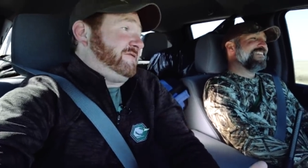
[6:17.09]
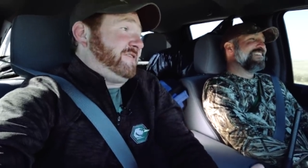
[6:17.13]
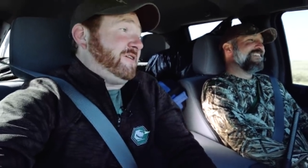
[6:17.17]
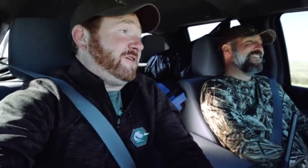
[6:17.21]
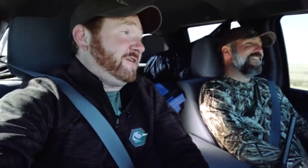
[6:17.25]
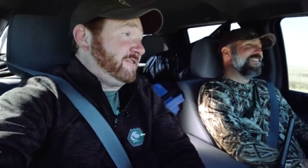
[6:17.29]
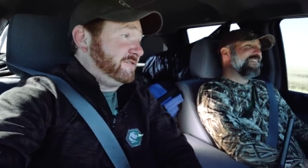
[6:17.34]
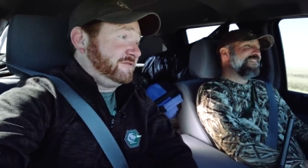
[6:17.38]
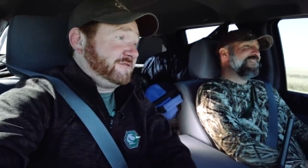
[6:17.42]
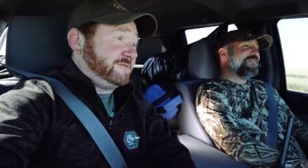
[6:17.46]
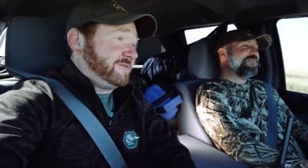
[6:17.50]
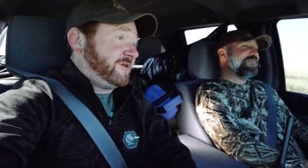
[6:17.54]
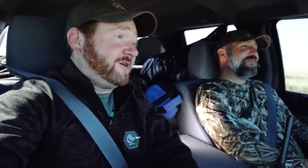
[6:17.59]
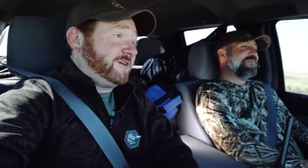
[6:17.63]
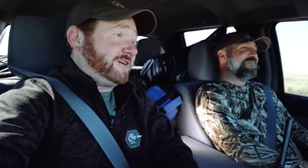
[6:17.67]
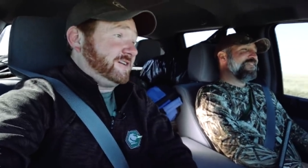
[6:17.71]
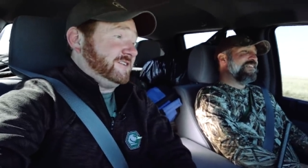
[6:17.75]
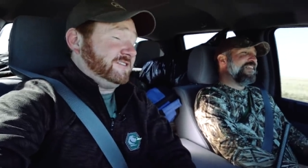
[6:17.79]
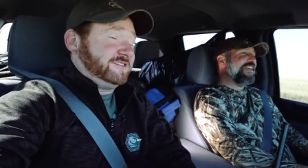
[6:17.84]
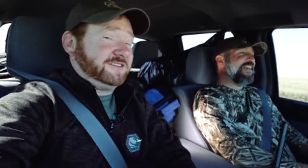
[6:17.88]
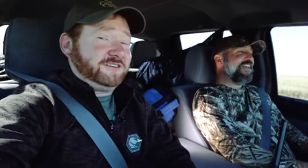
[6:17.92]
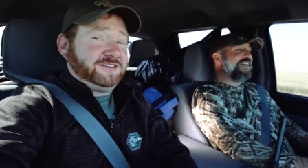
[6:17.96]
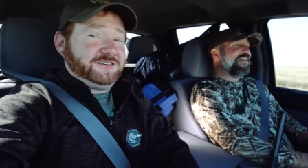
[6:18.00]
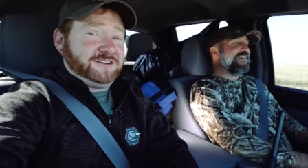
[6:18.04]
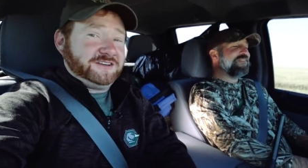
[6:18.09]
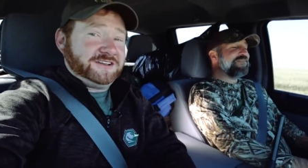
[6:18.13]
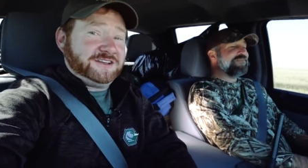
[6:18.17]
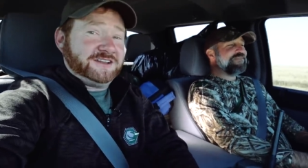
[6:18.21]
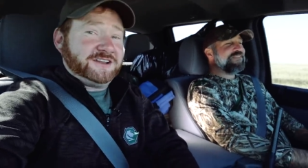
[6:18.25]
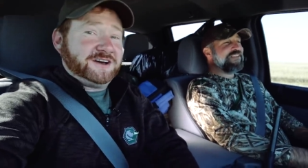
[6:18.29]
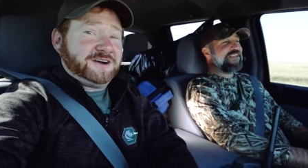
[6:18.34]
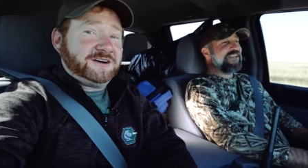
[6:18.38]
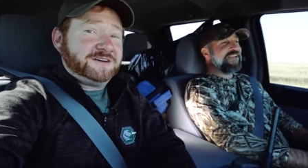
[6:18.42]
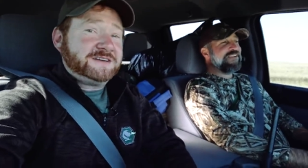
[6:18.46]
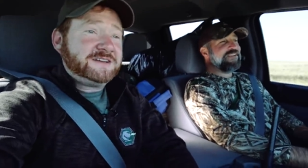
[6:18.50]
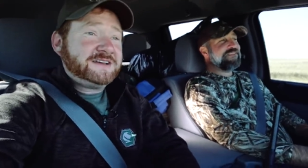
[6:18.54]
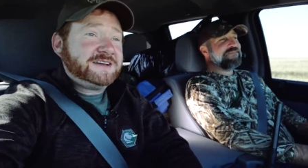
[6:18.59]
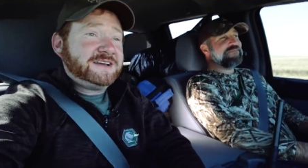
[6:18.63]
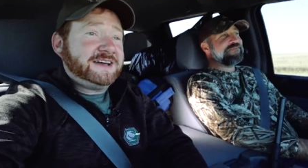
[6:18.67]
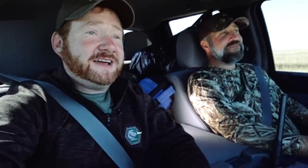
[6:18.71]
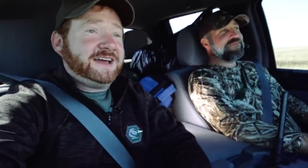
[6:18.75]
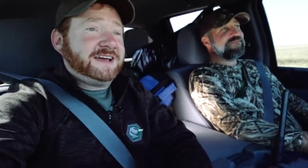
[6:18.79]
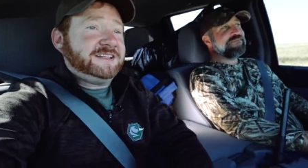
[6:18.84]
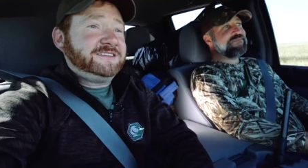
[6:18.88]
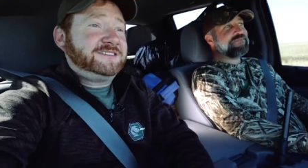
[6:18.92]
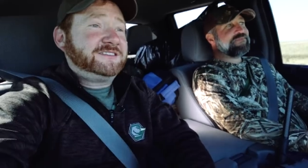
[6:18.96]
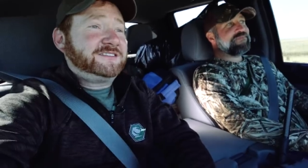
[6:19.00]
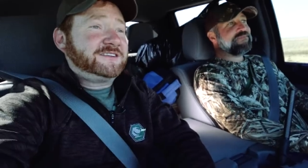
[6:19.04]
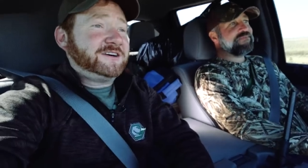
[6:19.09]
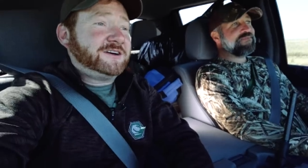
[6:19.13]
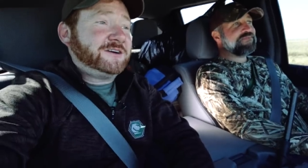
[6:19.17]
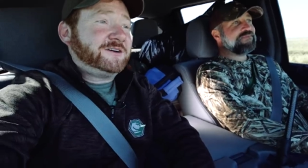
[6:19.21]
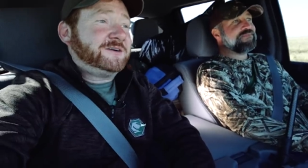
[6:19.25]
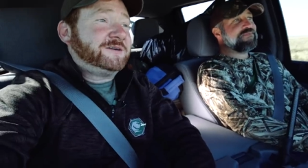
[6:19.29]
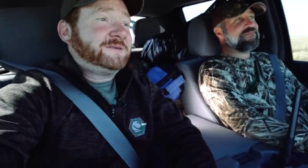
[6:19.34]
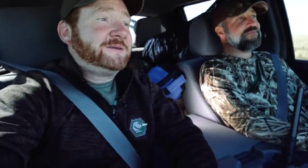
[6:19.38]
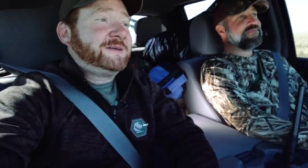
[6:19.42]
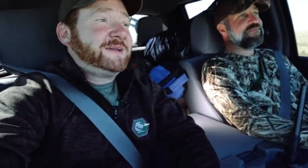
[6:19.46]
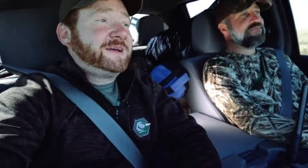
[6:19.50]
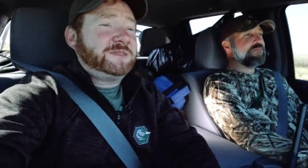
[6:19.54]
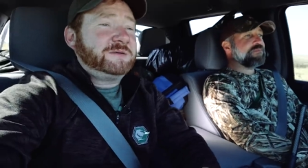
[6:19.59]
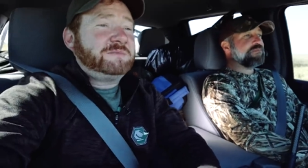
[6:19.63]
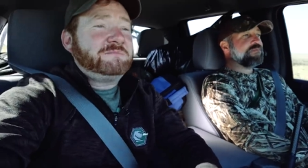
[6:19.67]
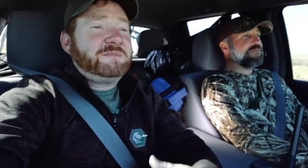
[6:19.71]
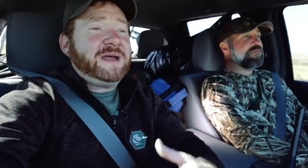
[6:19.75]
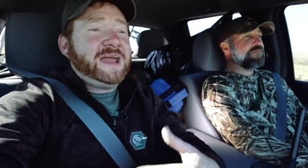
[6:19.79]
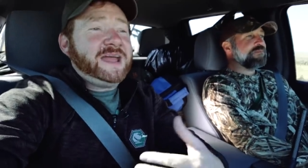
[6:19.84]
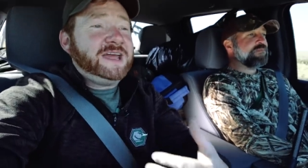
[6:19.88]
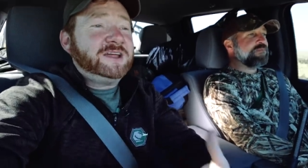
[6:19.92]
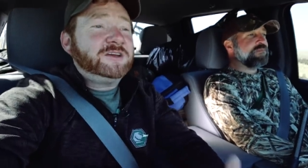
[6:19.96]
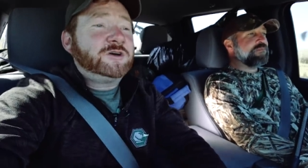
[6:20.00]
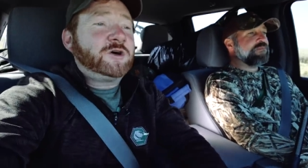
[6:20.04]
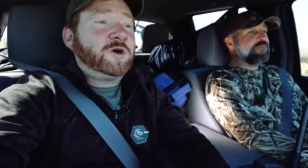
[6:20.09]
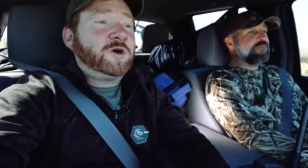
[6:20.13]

far from Arkansas, yeah, you know? Yeah. And so the main